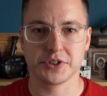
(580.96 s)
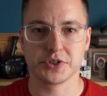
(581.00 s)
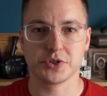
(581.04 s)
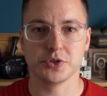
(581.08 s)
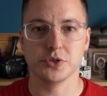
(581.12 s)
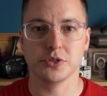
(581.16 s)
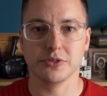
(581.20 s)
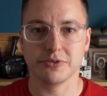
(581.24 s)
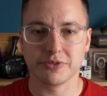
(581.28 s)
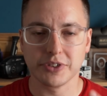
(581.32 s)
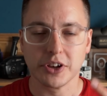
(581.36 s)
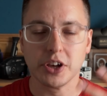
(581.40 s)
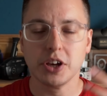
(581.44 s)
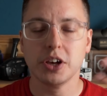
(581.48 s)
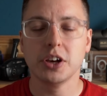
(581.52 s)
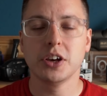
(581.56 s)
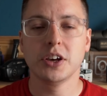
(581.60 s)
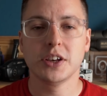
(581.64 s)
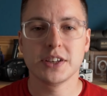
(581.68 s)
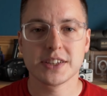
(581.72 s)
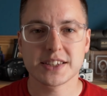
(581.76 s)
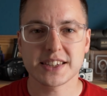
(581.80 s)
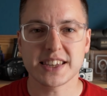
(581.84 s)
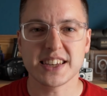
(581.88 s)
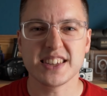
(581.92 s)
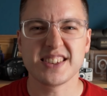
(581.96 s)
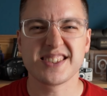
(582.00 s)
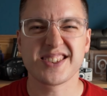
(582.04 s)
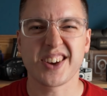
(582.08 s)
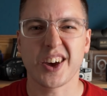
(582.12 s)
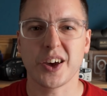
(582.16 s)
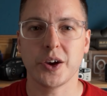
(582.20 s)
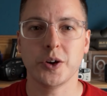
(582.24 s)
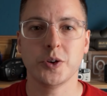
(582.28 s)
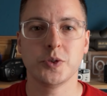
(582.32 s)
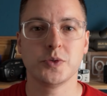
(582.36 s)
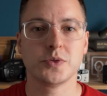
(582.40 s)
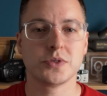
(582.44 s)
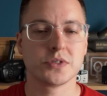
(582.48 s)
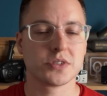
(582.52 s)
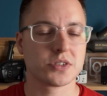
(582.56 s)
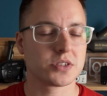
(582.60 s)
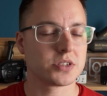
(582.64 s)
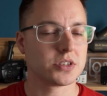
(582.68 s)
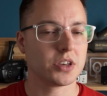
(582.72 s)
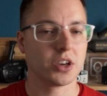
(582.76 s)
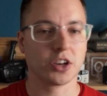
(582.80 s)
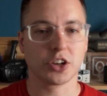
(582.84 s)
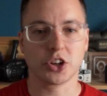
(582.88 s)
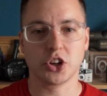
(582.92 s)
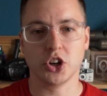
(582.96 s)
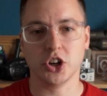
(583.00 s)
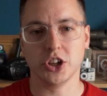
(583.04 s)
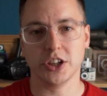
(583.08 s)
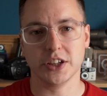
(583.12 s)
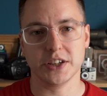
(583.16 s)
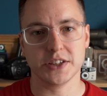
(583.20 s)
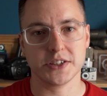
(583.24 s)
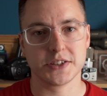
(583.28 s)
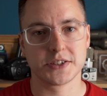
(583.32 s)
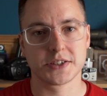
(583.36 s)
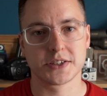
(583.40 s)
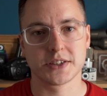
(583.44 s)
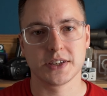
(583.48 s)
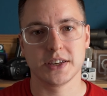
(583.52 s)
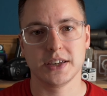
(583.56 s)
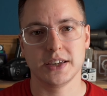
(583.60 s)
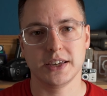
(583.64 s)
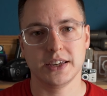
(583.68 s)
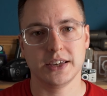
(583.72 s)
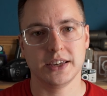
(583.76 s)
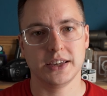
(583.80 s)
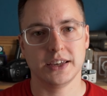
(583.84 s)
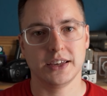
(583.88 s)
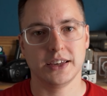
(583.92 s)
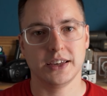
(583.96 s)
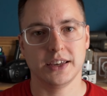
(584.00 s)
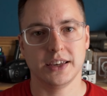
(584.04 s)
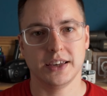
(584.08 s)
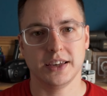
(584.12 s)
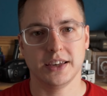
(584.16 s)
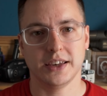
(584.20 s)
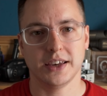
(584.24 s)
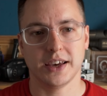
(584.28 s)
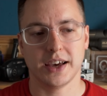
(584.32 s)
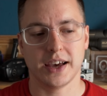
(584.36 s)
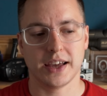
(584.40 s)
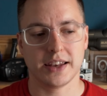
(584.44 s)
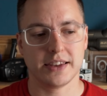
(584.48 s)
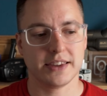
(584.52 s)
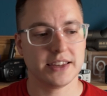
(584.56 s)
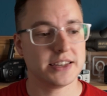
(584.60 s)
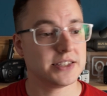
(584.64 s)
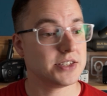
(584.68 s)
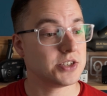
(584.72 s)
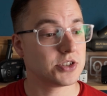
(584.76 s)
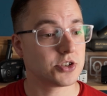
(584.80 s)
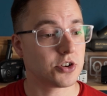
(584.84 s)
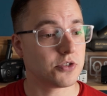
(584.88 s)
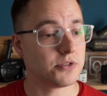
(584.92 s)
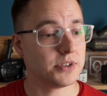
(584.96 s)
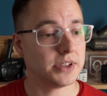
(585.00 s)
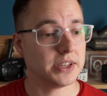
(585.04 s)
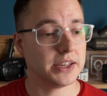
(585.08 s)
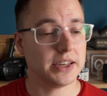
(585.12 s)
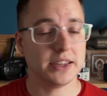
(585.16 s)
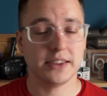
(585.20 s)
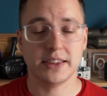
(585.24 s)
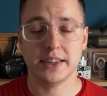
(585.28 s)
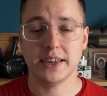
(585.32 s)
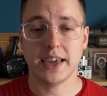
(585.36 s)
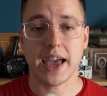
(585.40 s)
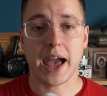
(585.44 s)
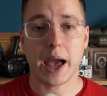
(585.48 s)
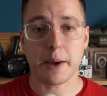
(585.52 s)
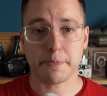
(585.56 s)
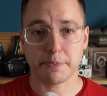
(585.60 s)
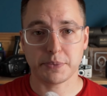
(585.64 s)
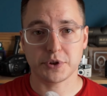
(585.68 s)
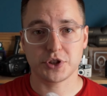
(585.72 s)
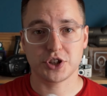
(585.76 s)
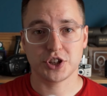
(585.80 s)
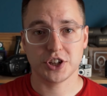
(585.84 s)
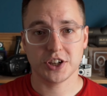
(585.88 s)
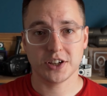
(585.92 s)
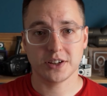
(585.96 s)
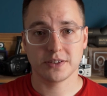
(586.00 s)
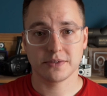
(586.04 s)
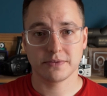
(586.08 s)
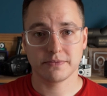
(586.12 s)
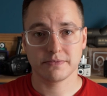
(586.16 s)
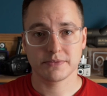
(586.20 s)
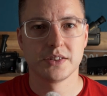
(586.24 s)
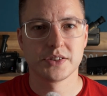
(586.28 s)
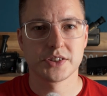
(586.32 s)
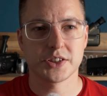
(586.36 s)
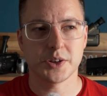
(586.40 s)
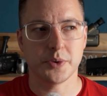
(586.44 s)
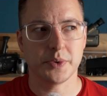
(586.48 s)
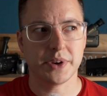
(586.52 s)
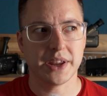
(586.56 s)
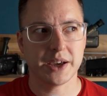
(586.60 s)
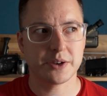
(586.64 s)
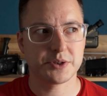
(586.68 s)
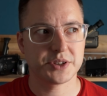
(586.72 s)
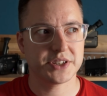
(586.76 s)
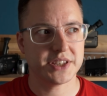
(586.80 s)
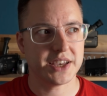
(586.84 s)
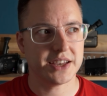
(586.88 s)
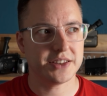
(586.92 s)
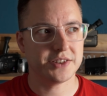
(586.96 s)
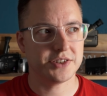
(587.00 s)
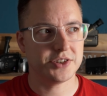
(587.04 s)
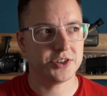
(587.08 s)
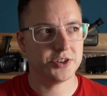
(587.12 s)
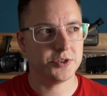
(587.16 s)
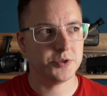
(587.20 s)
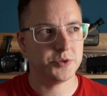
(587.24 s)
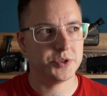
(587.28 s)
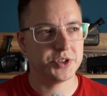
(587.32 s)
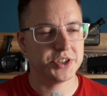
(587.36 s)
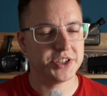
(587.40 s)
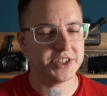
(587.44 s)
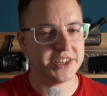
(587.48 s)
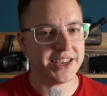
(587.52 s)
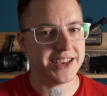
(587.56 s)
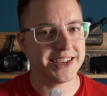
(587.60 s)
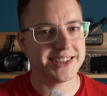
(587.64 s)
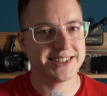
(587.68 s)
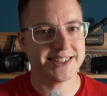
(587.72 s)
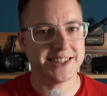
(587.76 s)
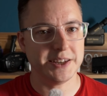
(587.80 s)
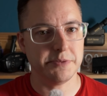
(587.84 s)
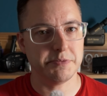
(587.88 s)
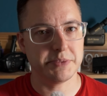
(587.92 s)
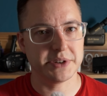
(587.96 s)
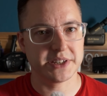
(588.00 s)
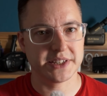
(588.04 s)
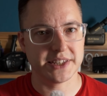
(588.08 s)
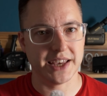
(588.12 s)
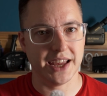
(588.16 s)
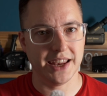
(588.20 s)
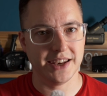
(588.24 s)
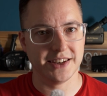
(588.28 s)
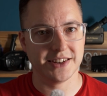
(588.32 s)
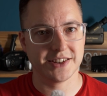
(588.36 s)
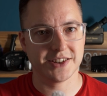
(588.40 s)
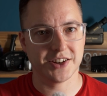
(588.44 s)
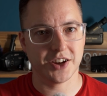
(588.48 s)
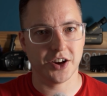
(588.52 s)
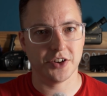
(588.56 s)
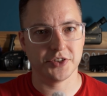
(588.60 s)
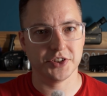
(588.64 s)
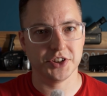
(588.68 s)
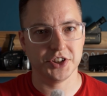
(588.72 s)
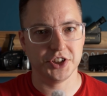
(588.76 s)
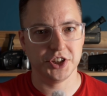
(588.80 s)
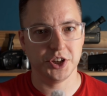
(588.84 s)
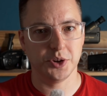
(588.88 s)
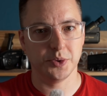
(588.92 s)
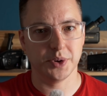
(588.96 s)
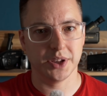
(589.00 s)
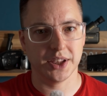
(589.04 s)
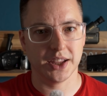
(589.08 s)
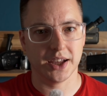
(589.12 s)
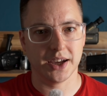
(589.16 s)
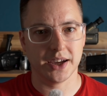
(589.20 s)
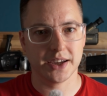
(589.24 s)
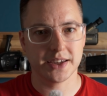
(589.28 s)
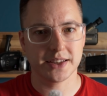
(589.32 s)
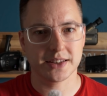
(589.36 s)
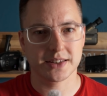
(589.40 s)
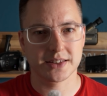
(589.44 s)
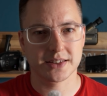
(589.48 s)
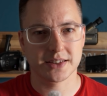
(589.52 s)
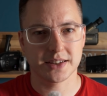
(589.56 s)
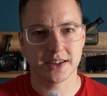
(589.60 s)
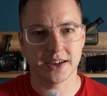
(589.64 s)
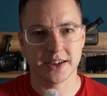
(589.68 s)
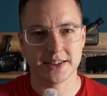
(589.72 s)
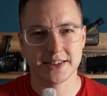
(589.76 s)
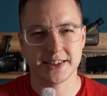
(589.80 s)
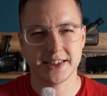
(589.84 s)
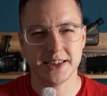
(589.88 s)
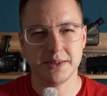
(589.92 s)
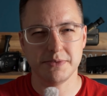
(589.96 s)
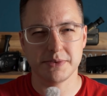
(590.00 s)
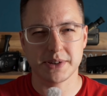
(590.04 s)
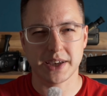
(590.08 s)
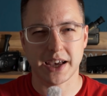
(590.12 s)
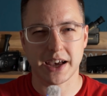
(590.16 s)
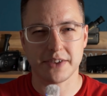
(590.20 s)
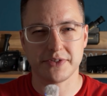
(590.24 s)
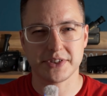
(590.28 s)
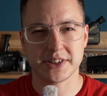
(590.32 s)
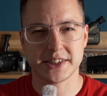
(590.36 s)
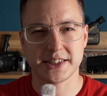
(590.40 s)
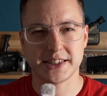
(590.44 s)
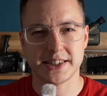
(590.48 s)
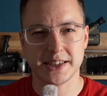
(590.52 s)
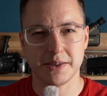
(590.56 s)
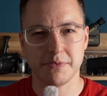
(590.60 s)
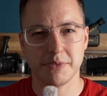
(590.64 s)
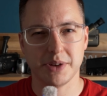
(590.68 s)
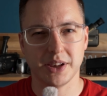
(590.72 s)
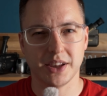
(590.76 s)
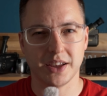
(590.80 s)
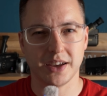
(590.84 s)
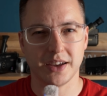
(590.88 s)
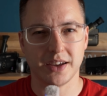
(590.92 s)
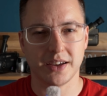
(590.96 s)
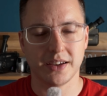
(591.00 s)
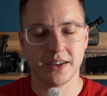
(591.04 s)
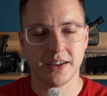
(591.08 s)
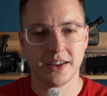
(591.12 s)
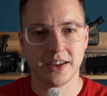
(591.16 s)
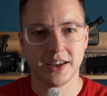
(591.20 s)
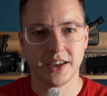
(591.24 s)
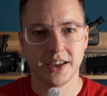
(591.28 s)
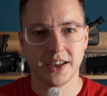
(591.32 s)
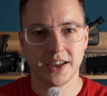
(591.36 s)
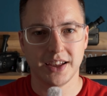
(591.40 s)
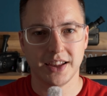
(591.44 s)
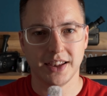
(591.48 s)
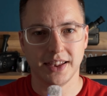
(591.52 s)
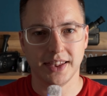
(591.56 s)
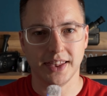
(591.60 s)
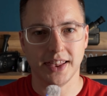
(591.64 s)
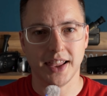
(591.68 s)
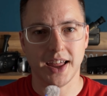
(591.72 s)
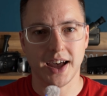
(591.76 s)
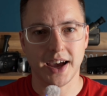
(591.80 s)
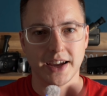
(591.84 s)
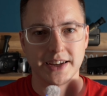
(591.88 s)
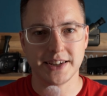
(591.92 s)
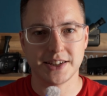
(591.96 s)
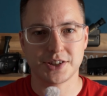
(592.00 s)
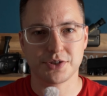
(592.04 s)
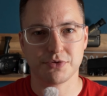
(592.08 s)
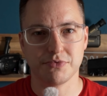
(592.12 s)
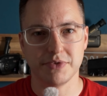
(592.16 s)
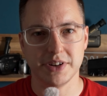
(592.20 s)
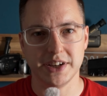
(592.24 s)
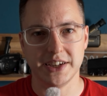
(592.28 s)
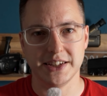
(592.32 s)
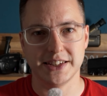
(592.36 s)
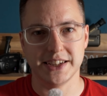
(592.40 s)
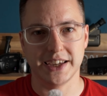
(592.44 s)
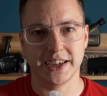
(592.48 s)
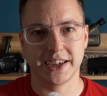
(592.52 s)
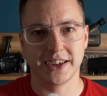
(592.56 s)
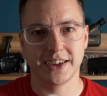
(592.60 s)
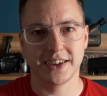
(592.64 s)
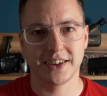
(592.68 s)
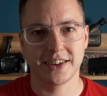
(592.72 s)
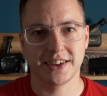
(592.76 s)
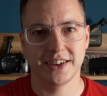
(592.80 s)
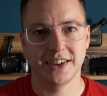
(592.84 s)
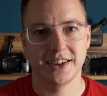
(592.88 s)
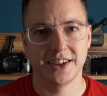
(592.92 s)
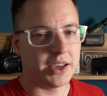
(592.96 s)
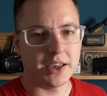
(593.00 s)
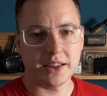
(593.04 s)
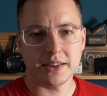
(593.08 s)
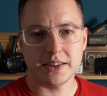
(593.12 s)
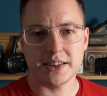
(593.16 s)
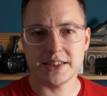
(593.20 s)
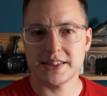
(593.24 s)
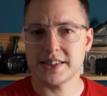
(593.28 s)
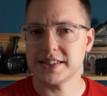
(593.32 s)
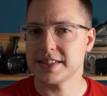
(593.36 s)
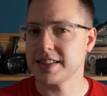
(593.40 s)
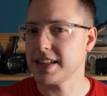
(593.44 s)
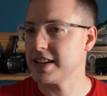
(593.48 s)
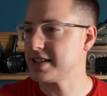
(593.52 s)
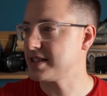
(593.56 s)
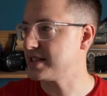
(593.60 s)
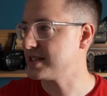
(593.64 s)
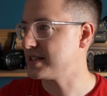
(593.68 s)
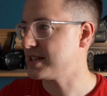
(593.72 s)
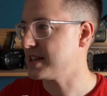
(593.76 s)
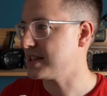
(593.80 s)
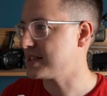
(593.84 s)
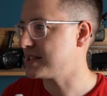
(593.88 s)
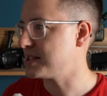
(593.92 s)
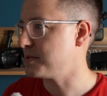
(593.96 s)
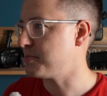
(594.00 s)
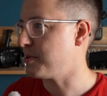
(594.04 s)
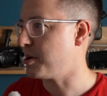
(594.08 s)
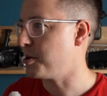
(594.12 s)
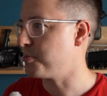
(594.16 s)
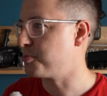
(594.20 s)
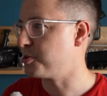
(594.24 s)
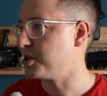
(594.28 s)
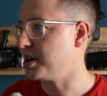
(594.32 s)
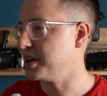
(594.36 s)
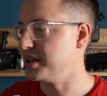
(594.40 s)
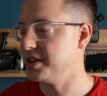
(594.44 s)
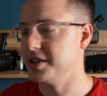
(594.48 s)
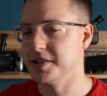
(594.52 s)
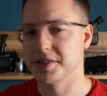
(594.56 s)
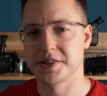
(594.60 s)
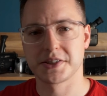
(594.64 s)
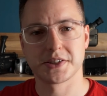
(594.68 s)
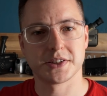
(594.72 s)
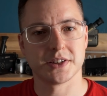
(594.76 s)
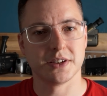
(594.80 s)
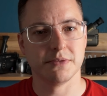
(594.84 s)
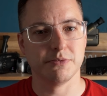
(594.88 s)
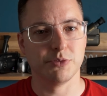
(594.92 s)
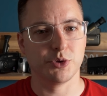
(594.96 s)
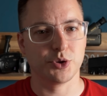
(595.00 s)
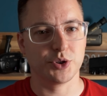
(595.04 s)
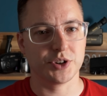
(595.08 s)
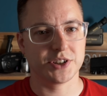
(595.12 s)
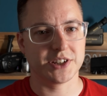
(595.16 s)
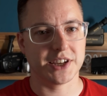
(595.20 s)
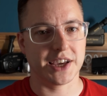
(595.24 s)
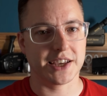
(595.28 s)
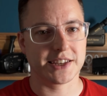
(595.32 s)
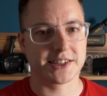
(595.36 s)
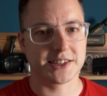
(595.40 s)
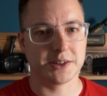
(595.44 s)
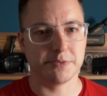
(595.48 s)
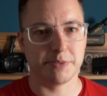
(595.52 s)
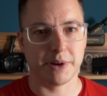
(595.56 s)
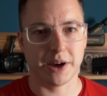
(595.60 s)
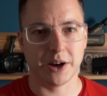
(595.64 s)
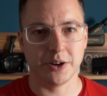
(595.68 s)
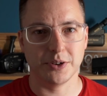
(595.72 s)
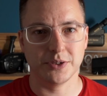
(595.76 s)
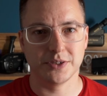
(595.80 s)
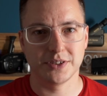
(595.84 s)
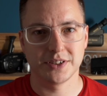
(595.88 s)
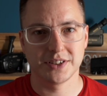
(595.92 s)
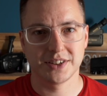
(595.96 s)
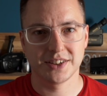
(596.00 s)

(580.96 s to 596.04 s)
sort of skin tones and colours. And this is currently the aperture. So we're now set to 60% on the Neewer light. I seem to have a similar light reading. This is less a test about brightness and more a test about